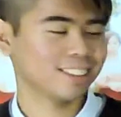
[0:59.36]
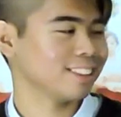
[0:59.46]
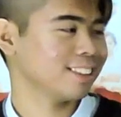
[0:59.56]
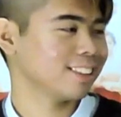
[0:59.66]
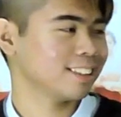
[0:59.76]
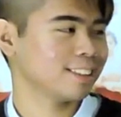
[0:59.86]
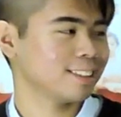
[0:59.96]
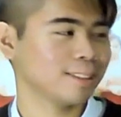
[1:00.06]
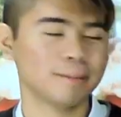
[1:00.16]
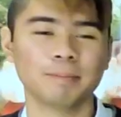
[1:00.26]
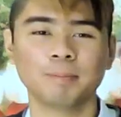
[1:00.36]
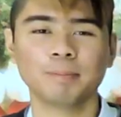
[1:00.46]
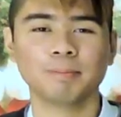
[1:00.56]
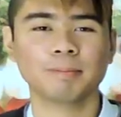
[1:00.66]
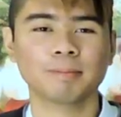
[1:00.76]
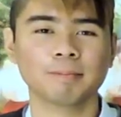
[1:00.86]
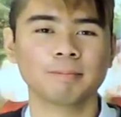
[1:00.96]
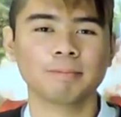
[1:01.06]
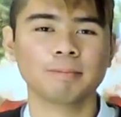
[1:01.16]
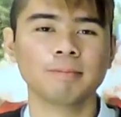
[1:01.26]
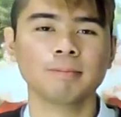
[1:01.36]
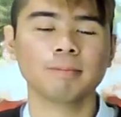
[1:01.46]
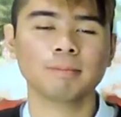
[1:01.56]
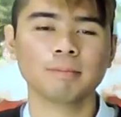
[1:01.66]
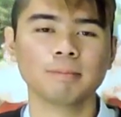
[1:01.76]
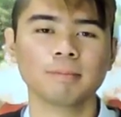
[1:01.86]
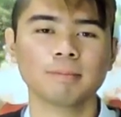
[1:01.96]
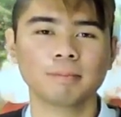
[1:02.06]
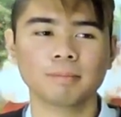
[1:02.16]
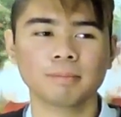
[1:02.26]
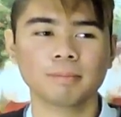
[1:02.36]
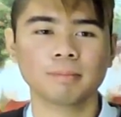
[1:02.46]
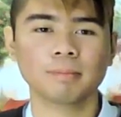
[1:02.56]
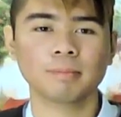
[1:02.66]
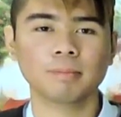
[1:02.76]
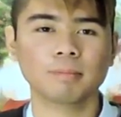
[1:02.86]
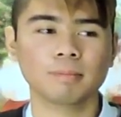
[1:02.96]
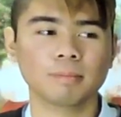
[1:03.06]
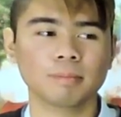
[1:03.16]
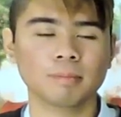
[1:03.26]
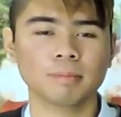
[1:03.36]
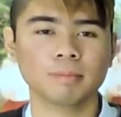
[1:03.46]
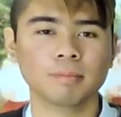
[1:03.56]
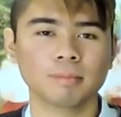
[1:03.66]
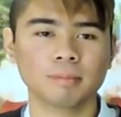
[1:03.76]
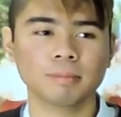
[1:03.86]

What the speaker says: (silent)